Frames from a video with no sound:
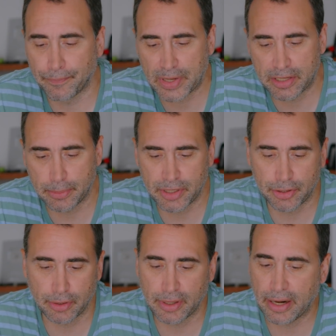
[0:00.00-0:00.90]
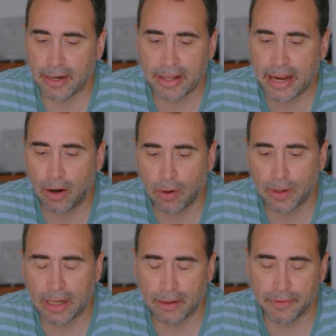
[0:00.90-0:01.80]
It's immature. They're, they
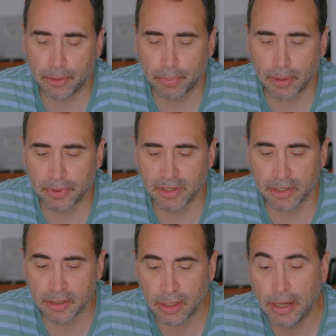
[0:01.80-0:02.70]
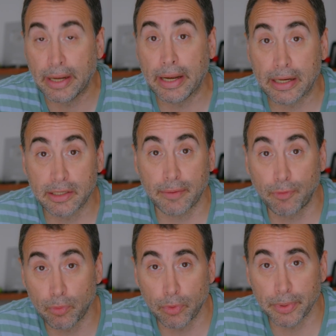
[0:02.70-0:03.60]
all have their purposes
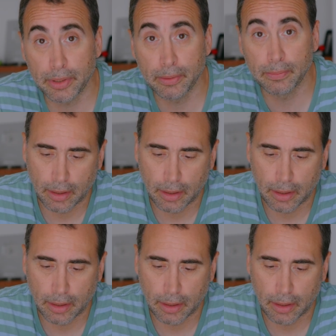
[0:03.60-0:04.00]
except for Ruby.